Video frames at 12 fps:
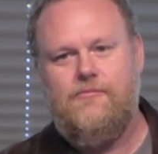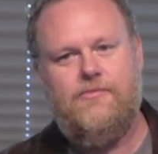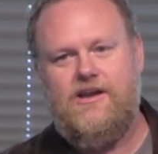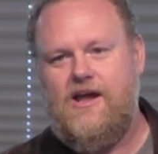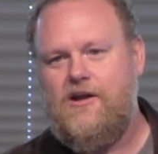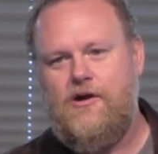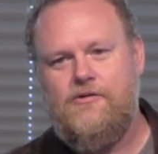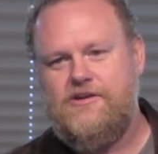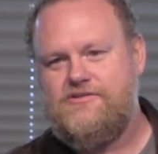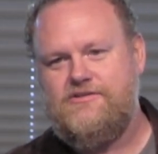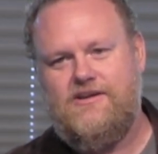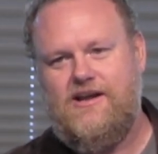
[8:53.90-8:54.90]
but not
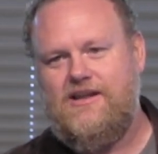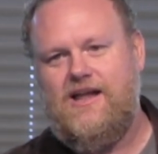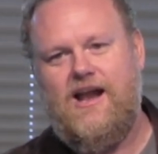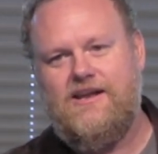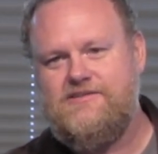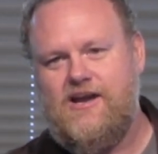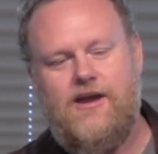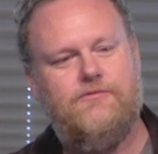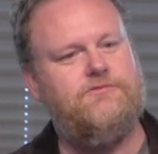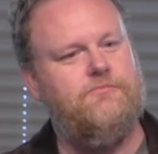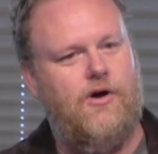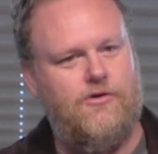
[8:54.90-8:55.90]
always. A lot of
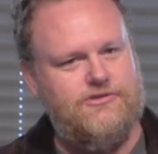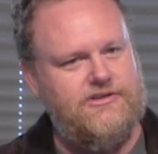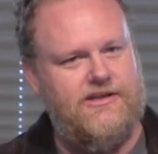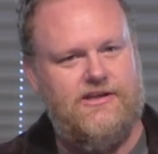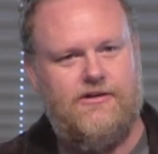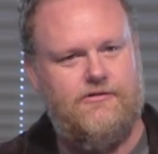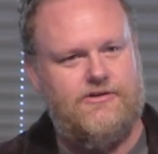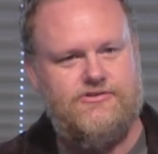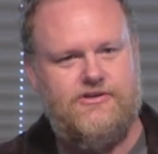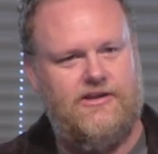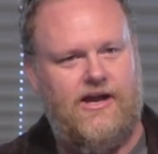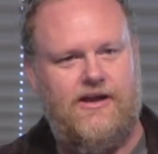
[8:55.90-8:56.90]
times, mostly the
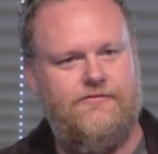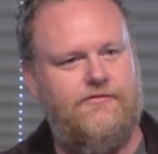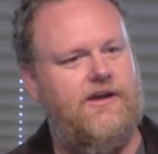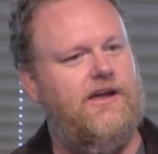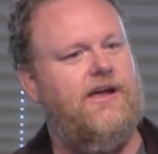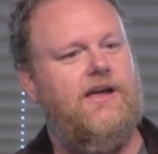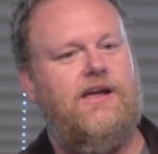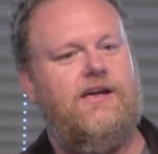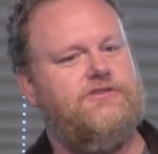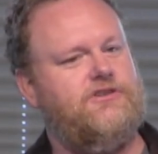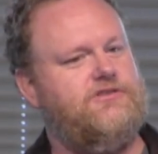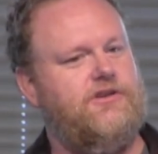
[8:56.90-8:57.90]
Christian life
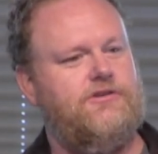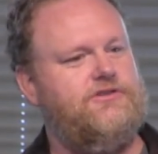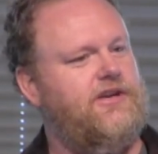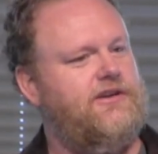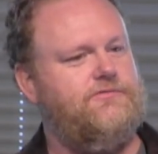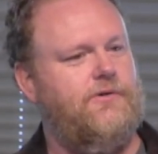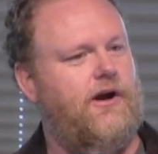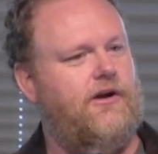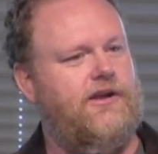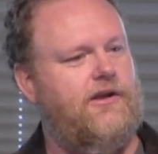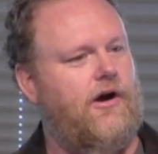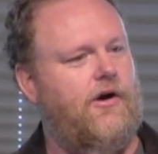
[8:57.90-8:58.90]
is just those things we
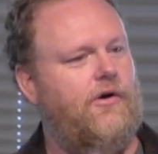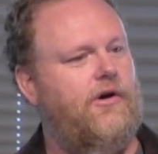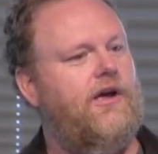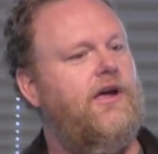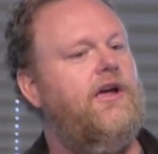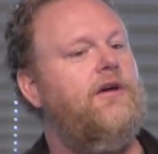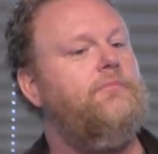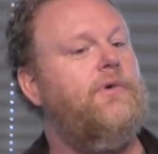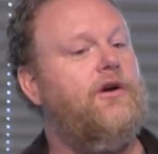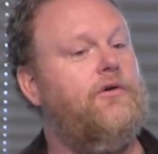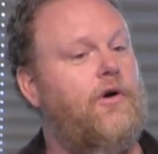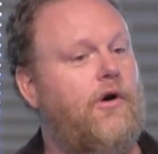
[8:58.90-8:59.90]
already know
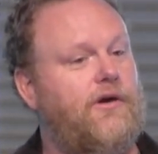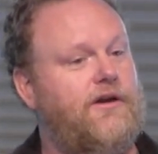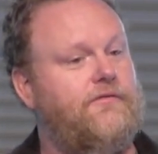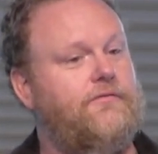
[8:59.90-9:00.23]
but growing